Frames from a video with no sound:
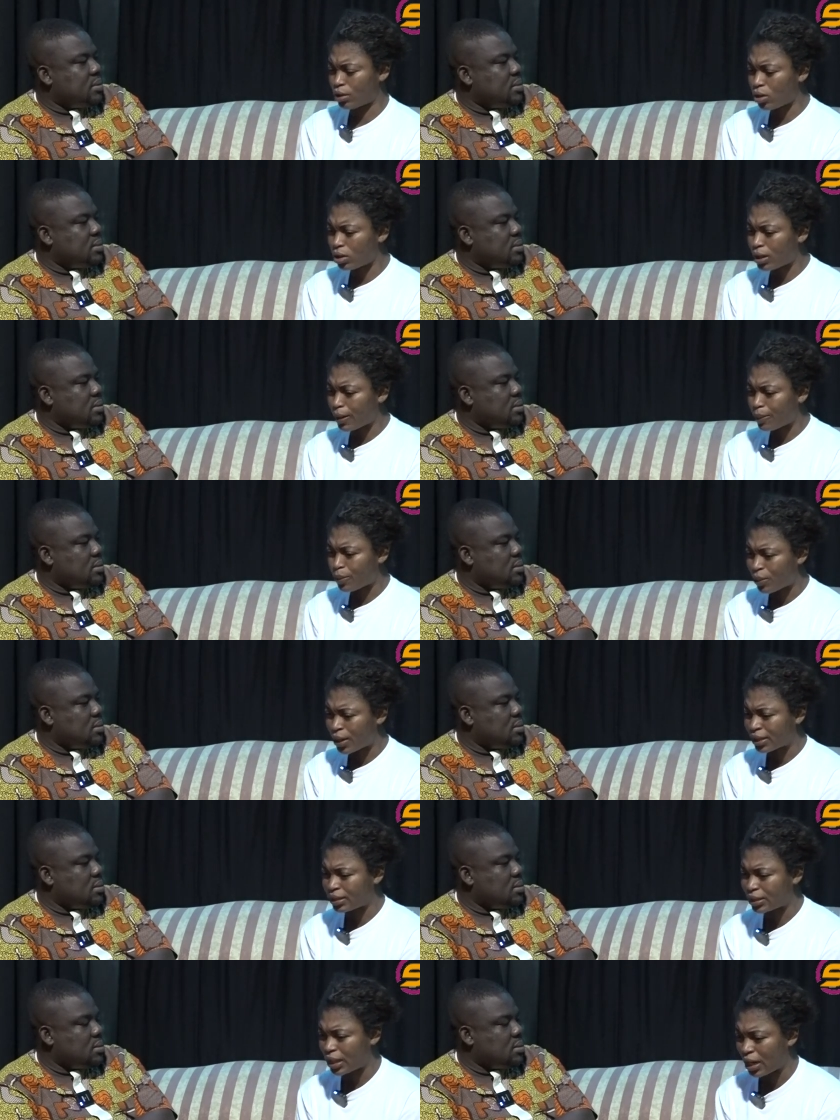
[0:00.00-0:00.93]
Speaker 1: got up
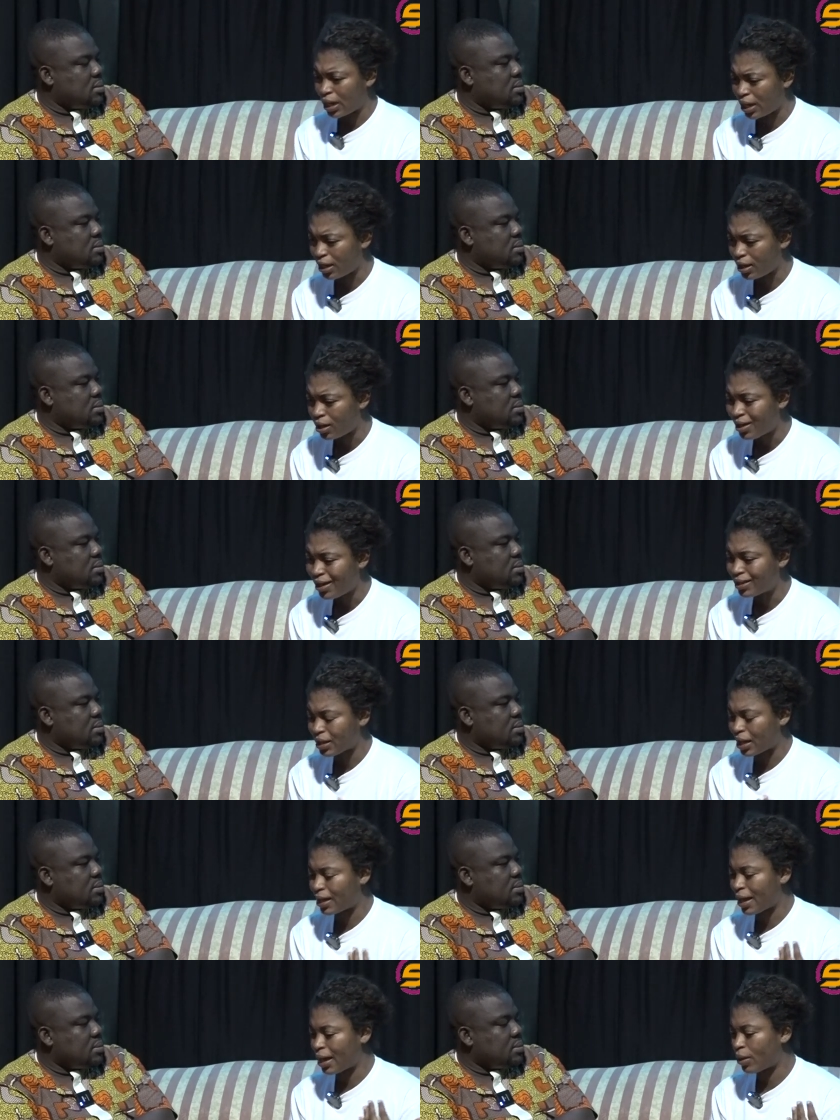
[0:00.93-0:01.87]
one day.
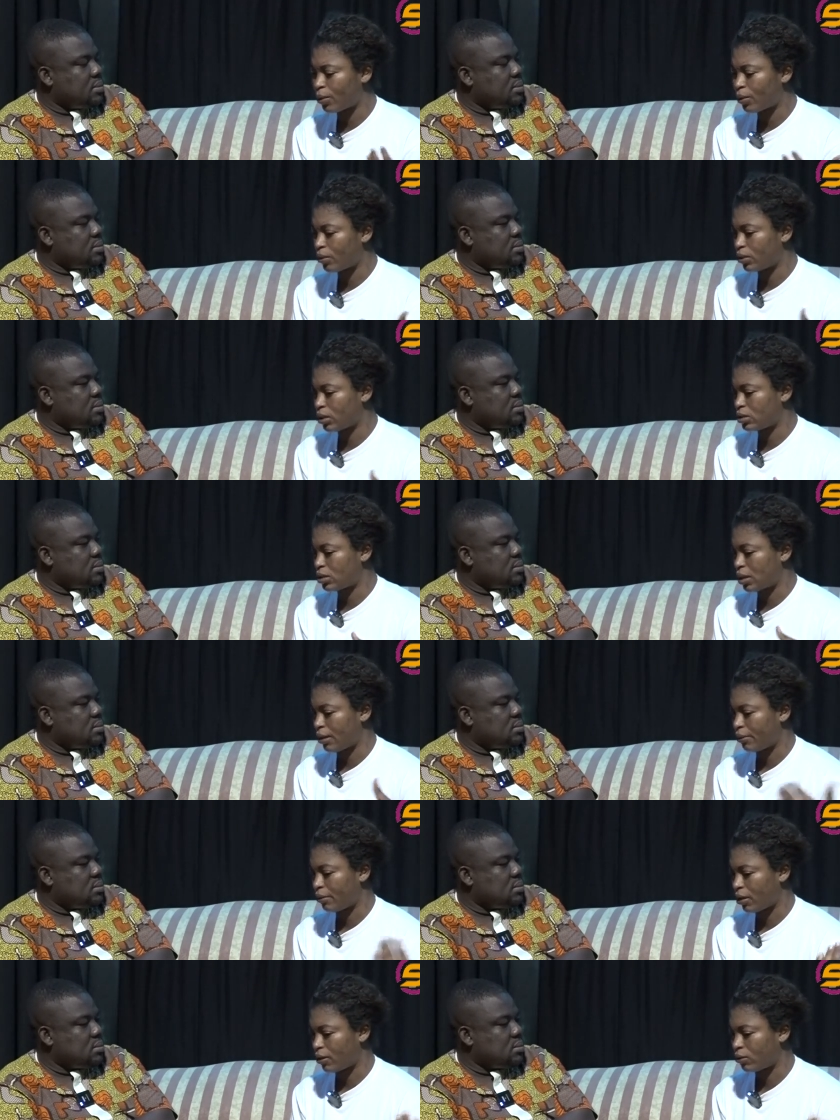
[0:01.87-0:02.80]
The guy weren't
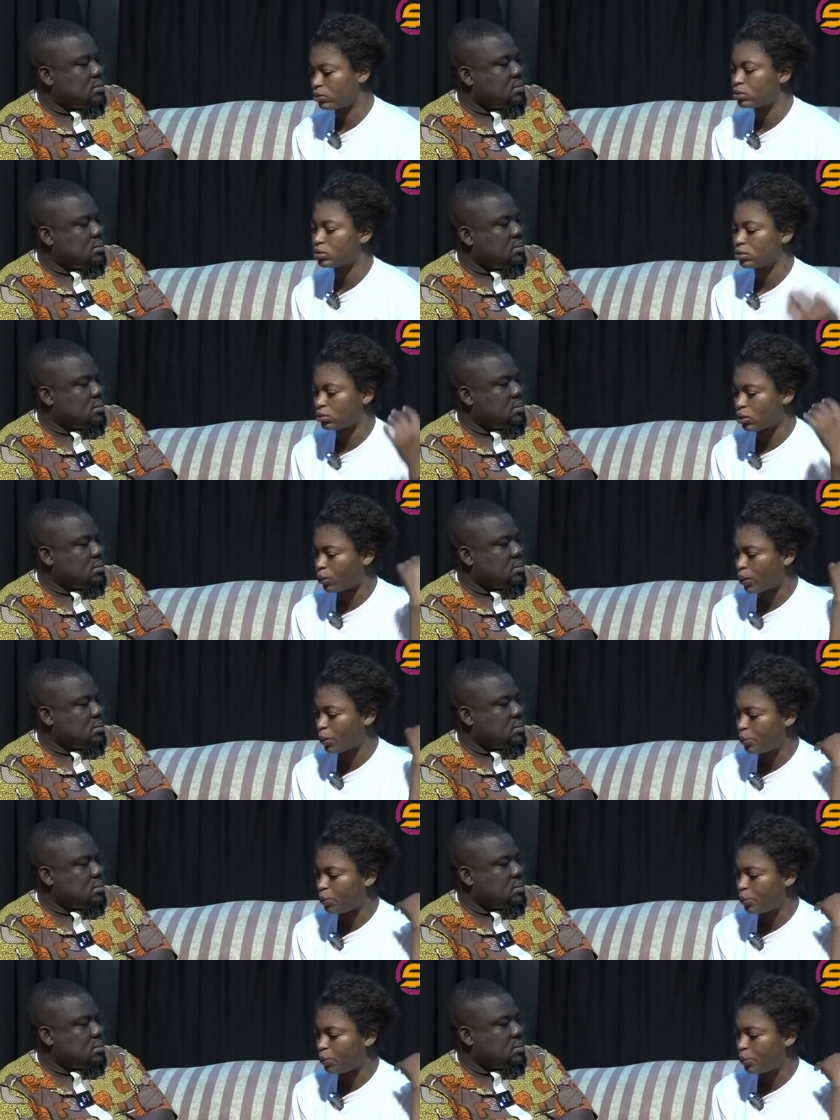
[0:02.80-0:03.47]
around. No